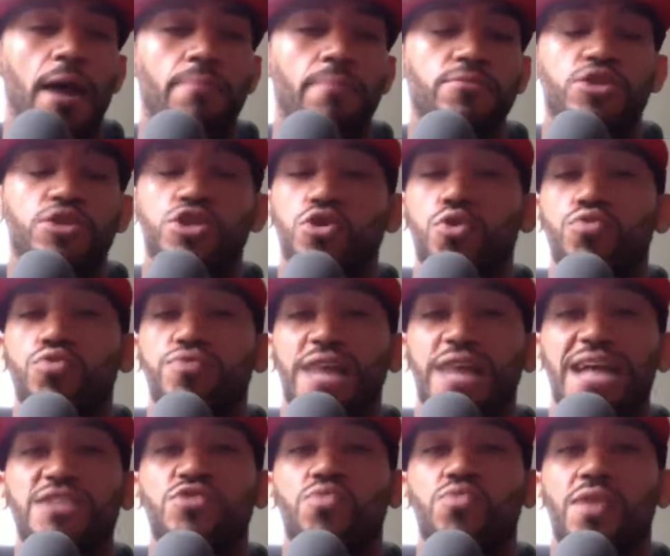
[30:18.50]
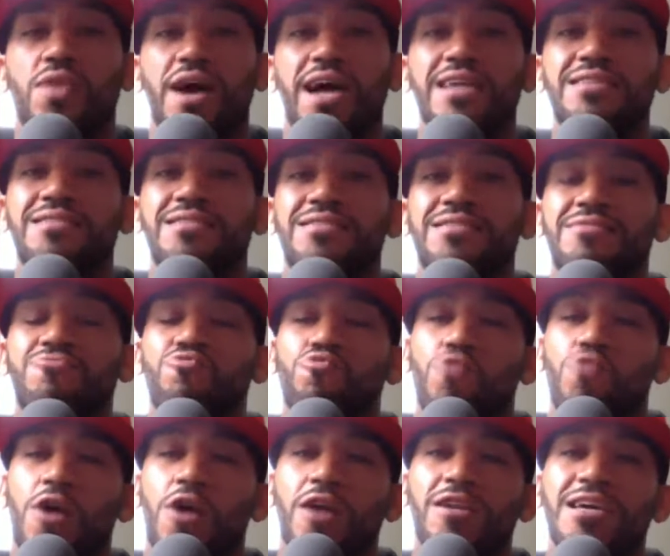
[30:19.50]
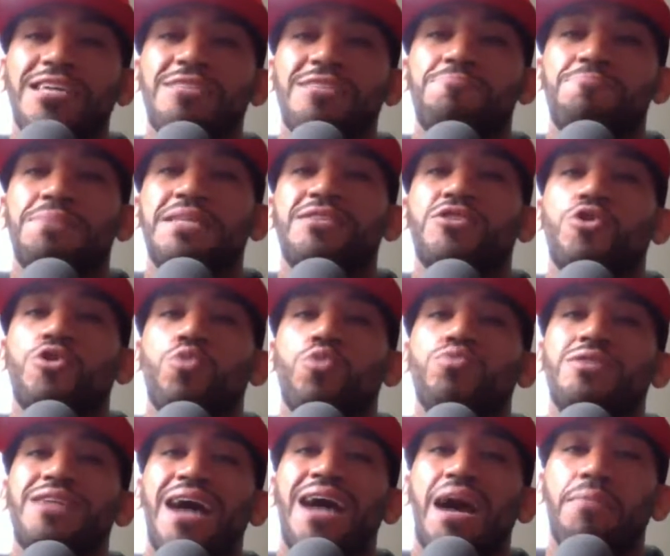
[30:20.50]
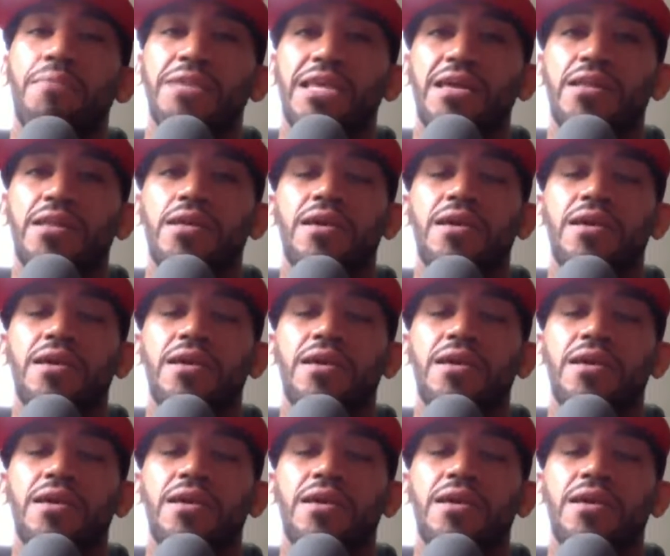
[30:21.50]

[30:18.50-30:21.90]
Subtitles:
So that's why Ronda has been so dominant.